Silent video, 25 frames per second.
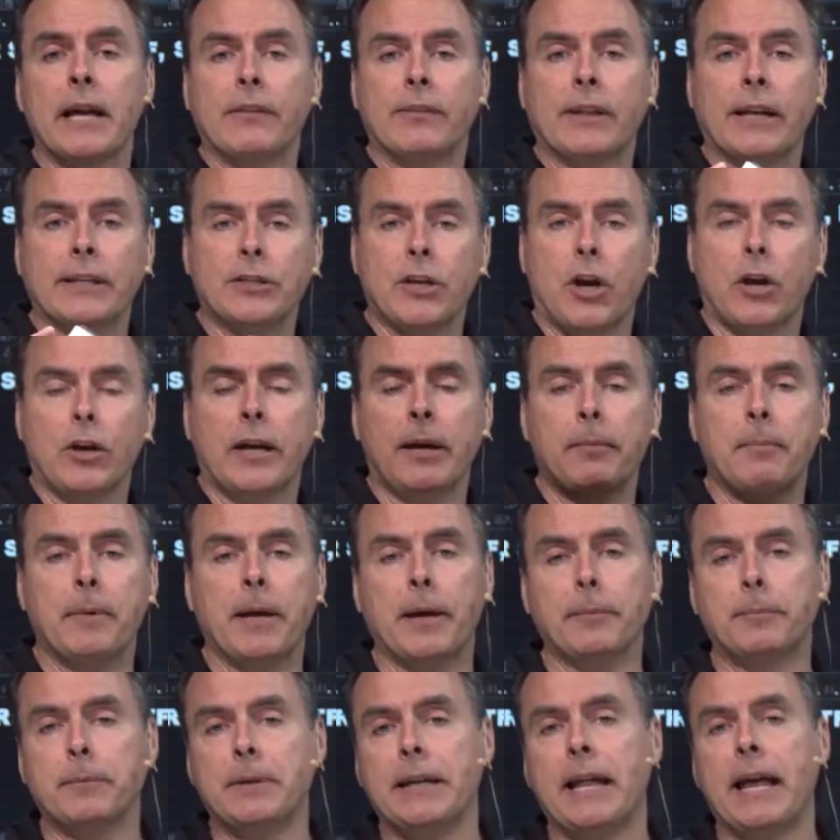That's all
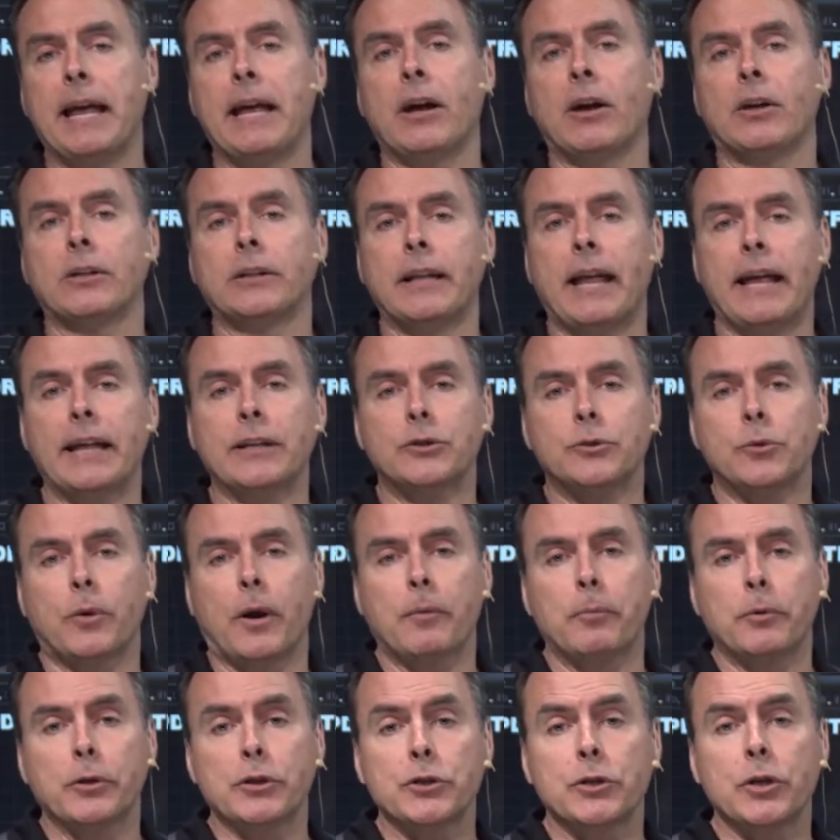coming up today on Lance
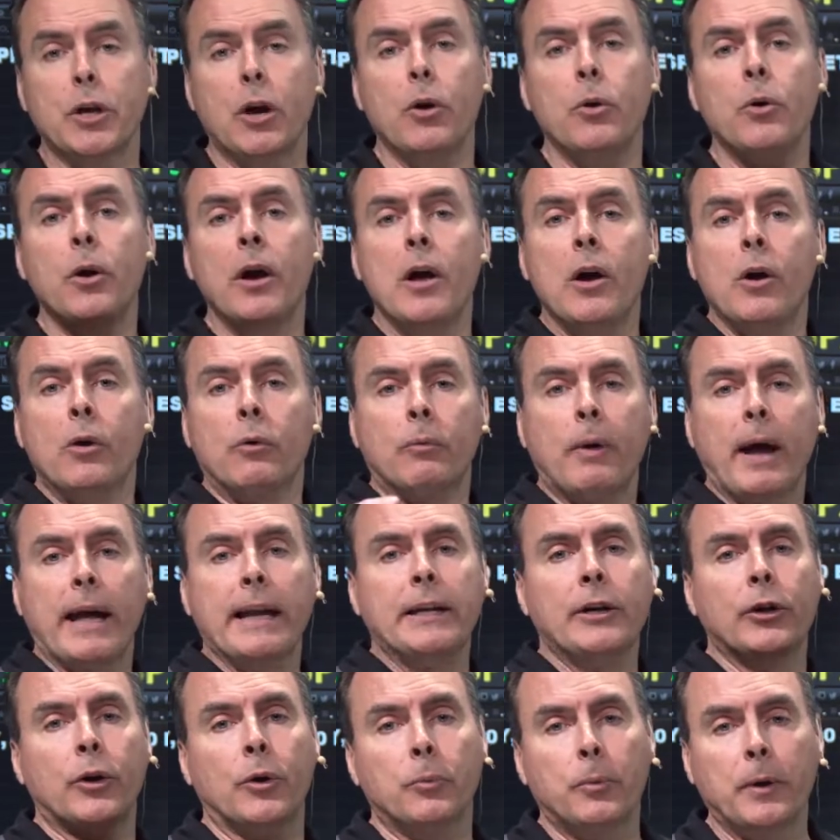Roberts Show
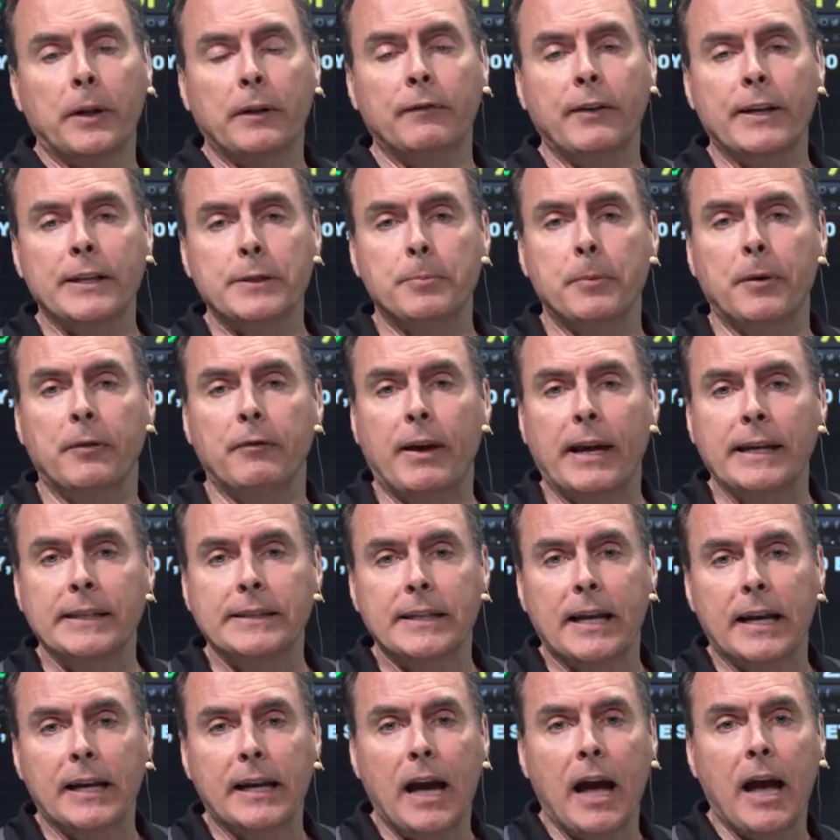right here at
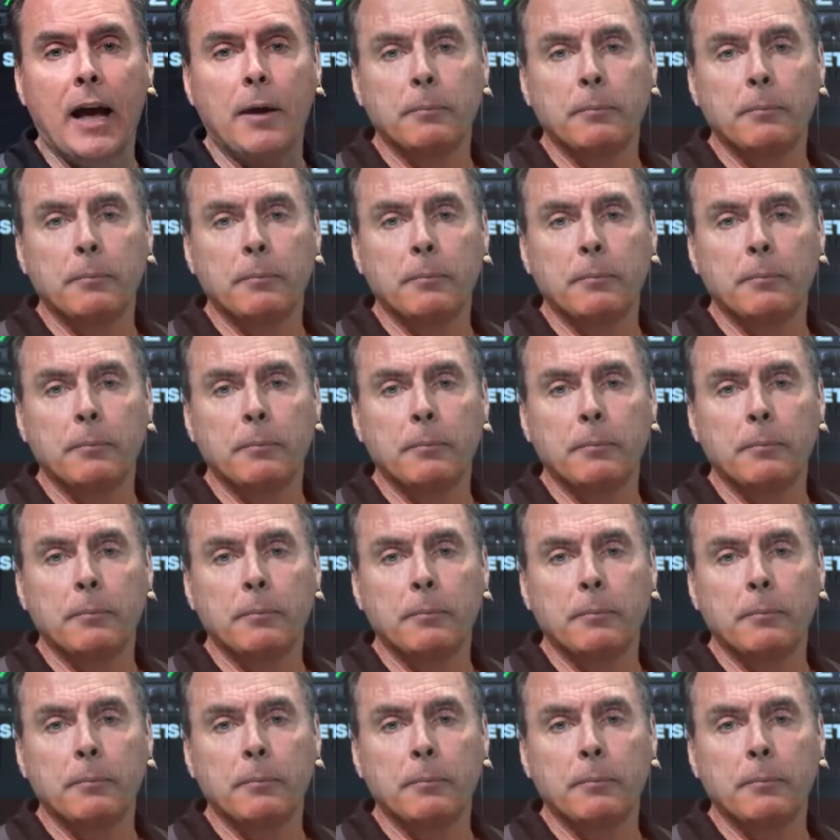realinvestmentadvice.com.